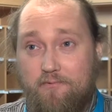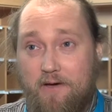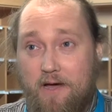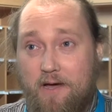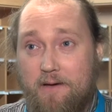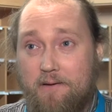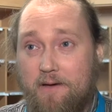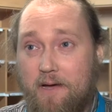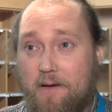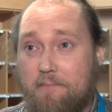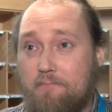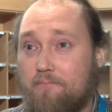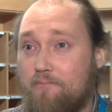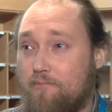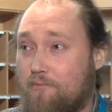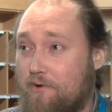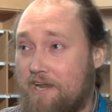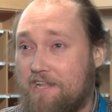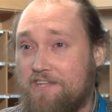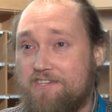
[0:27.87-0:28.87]
I, am
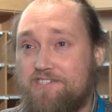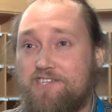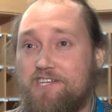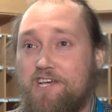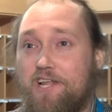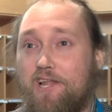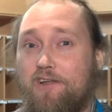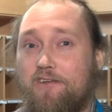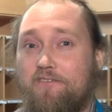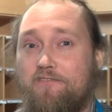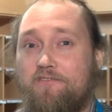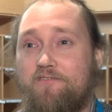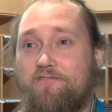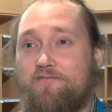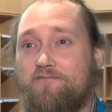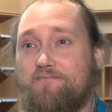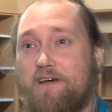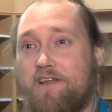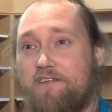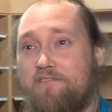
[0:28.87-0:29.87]
ready to see a lot of
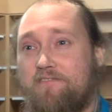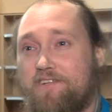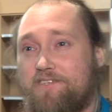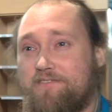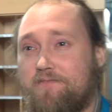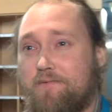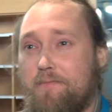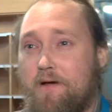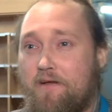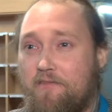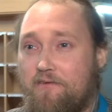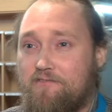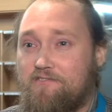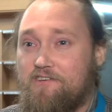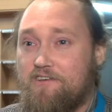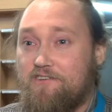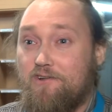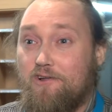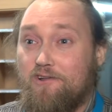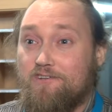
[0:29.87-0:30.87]
benefits from other
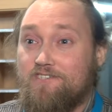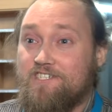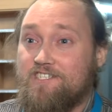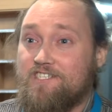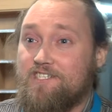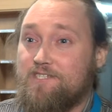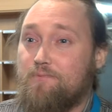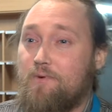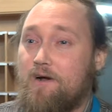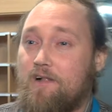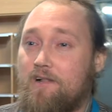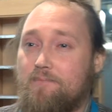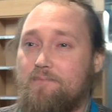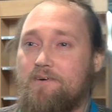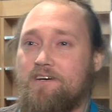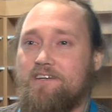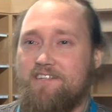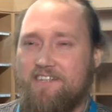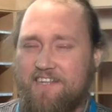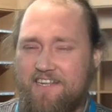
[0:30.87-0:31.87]
technologies as well,
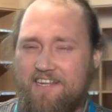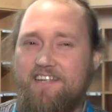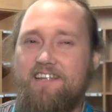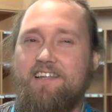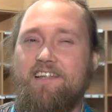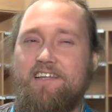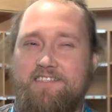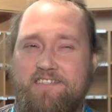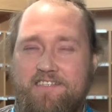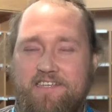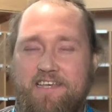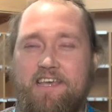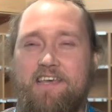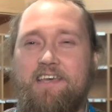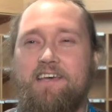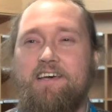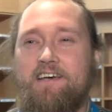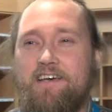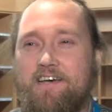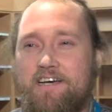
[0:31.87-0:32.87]
but let's
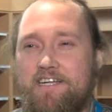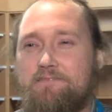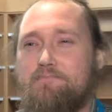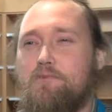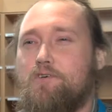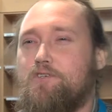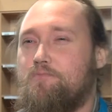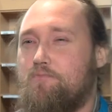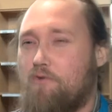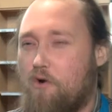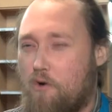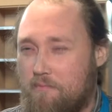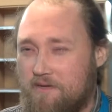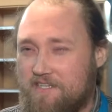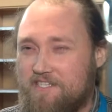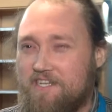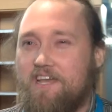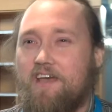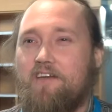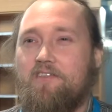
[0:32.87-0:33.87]
see, it's most
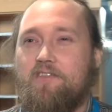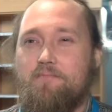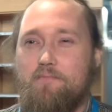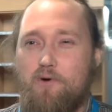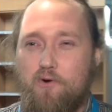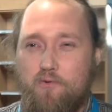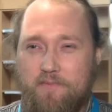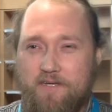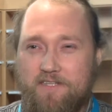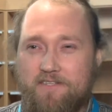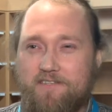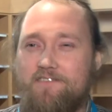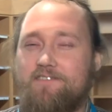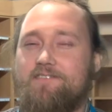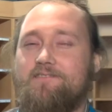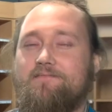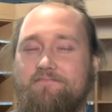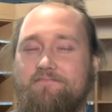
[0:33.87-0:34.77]
promising at the moment.